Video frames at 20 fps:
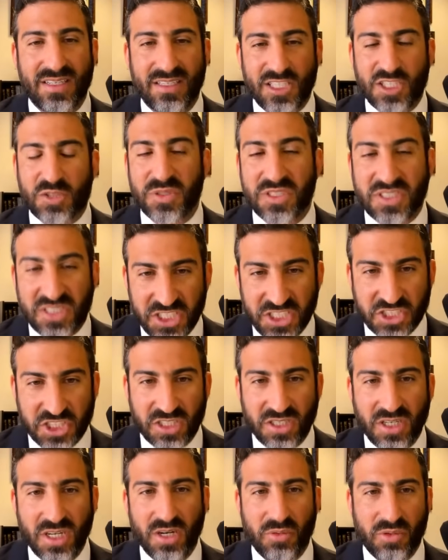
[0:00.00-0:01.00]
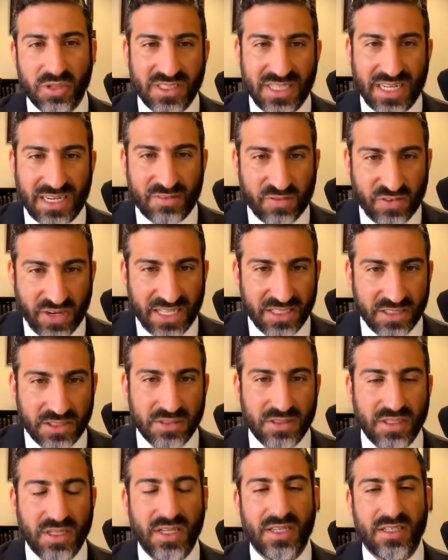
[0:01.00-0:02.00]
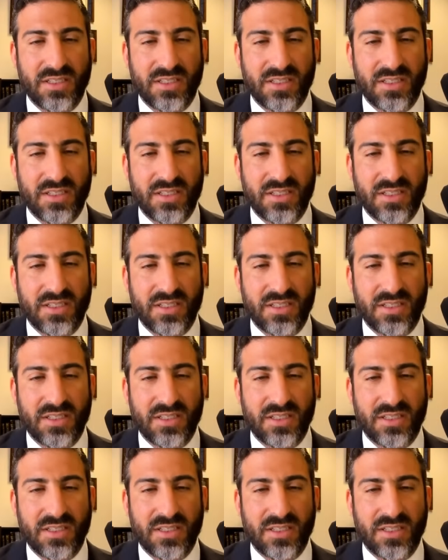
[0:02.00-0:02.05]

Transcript: this procedure was not followed